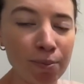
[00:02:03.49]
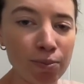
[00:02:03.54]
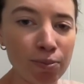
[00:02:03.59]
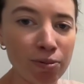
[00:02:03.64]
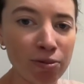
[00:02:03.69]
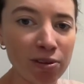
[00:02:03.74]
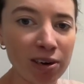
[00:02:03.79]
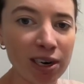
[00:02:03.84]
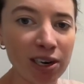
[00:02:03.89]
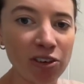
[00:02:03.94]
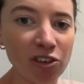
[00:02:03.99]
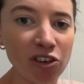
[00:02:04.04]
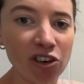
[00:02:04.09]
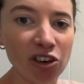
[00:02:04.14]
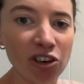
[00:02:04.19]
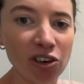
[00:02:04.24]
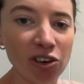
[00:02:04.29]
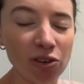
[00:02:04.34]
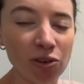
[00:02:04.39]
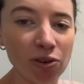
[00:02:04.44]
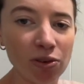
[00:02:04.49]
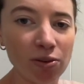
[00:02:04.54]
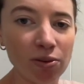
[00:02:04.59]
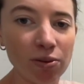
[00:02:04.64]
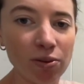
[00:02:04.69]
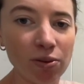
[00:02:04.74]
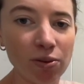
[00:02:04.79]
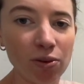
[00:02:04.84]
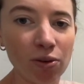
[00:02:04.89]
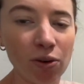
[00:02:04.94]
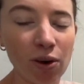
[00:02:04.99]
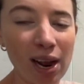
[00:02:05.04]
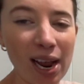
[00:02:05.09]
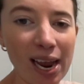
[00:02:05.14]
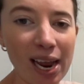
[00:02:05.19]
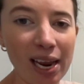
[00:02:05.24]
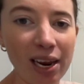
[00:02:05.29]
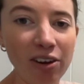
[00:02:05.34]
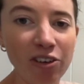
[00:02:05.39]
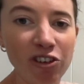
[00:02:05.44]
bridge or
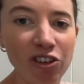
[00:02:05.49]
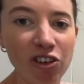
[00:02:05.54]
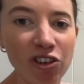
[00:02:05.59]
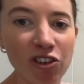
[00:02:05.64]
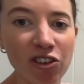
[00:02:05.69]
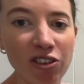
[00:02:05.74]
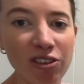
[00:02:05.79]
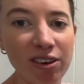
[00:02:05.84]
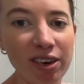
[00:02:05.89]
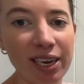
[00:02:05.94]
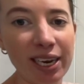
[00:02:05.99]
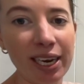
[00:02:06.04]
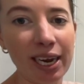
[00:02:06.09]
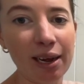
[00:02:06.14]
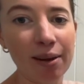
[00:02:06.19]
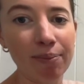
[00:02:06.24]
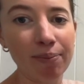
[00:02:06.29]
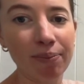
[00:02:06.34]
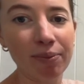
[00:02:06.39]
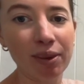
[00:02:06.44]
edge just here.